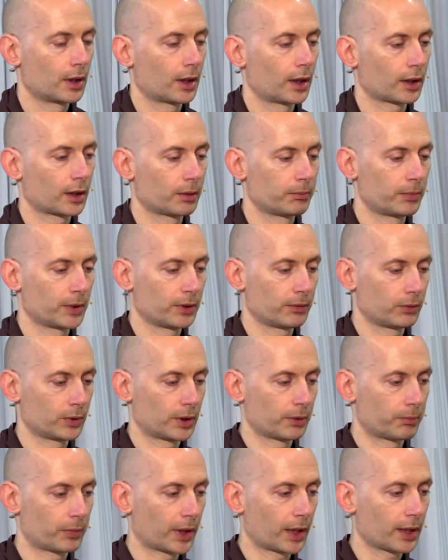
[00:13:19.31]
I can be
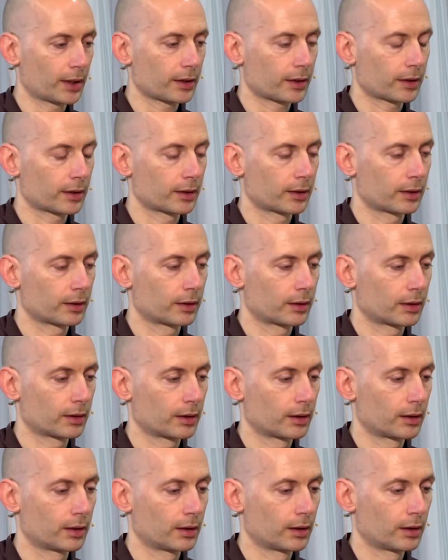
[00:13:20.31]
with the breath,
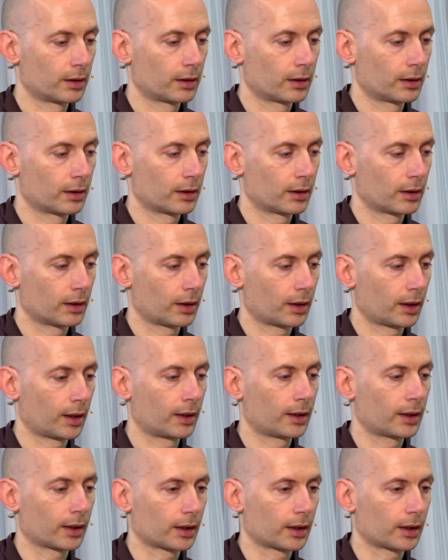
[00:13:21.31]
and